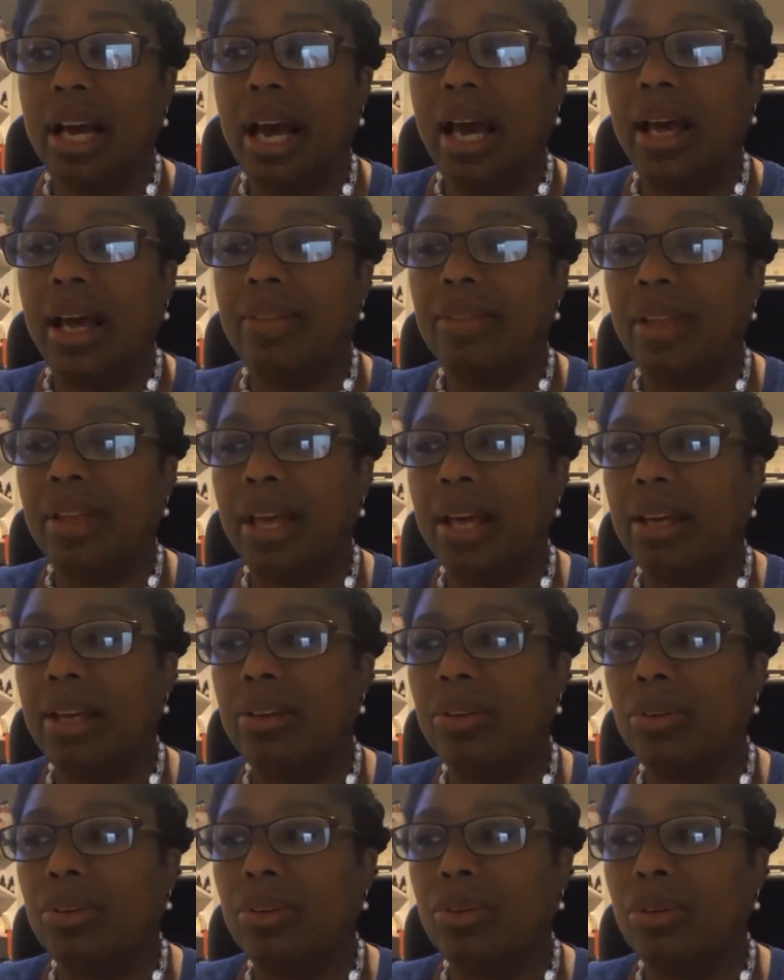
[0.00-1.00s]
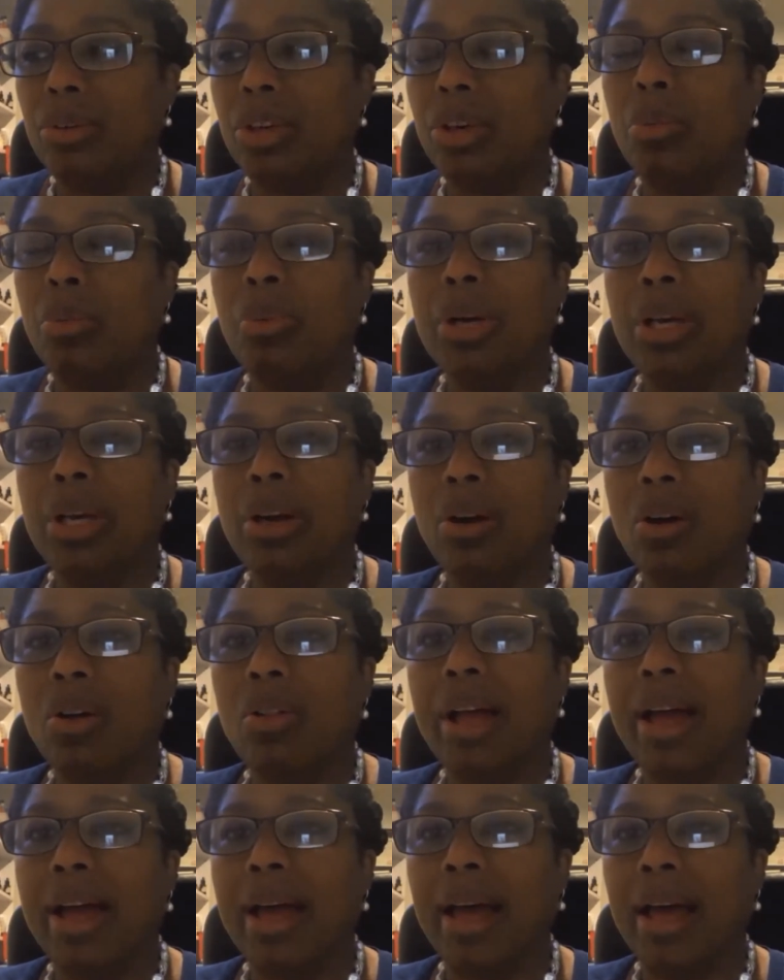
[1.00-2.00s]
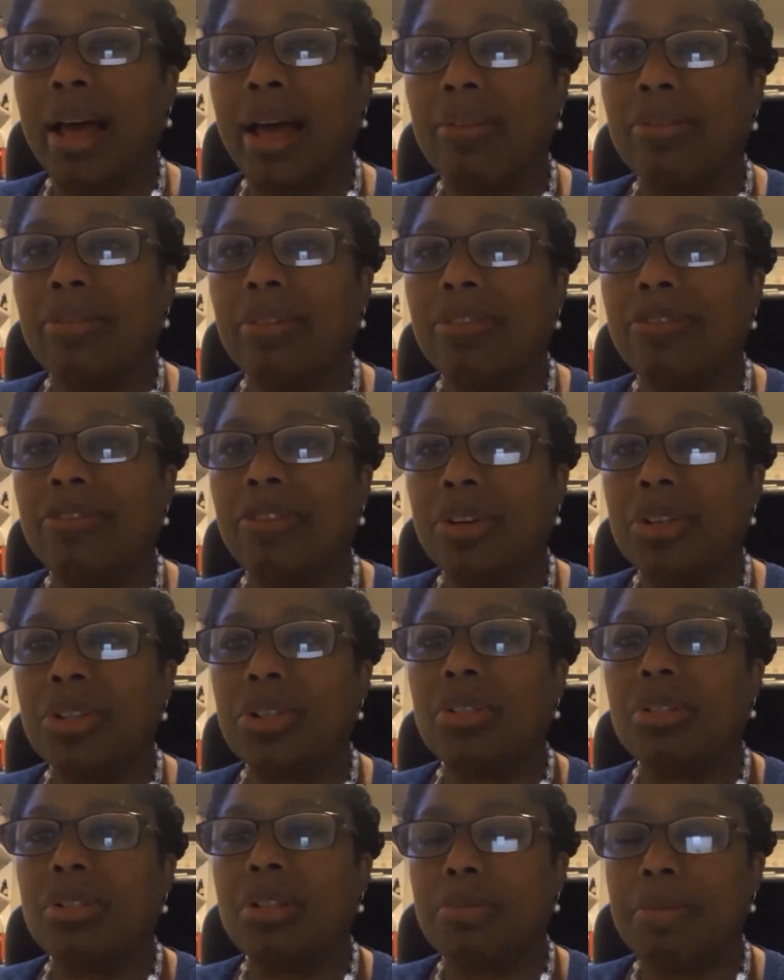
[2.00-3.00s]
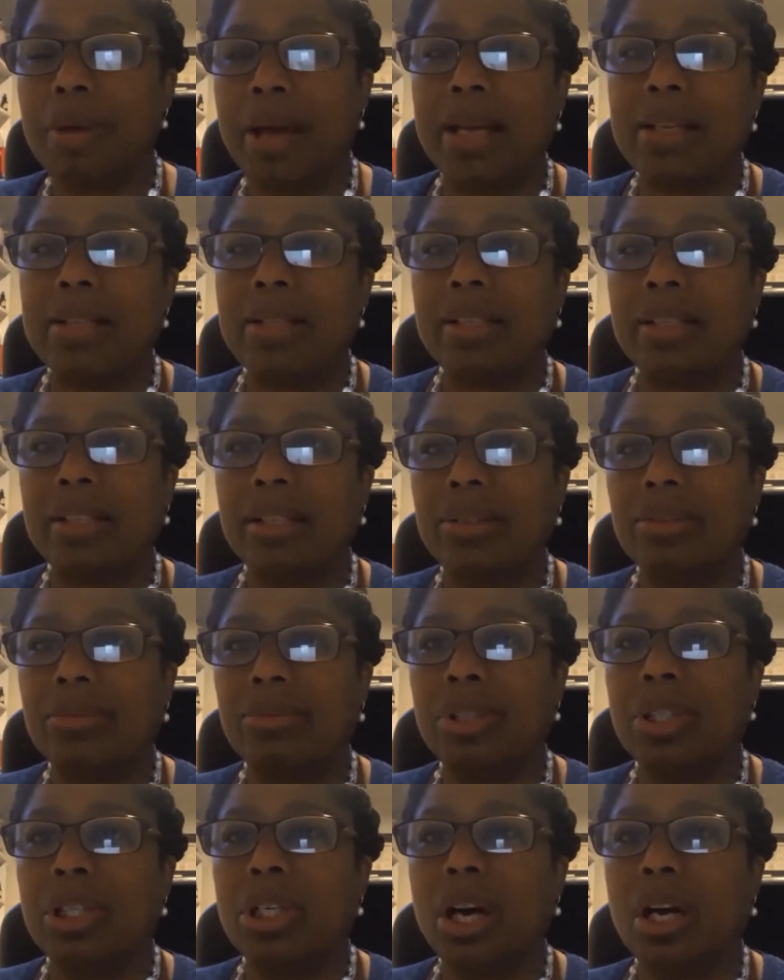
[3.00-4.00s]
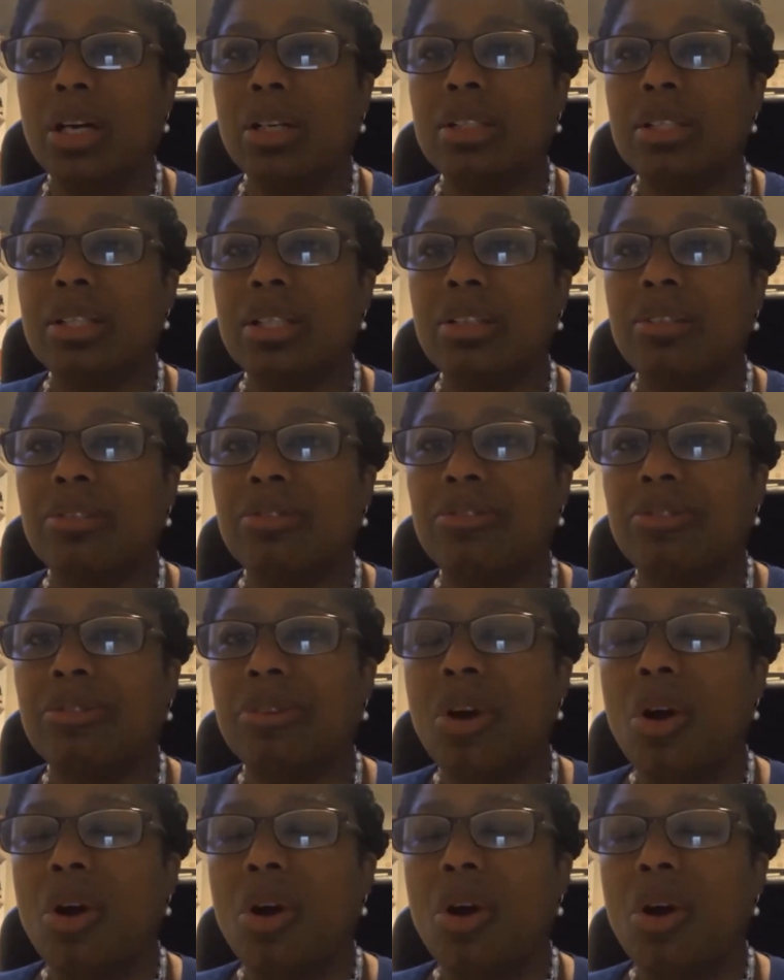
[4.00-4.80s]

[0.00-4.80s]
And that, we all have a functional capacity, regardless of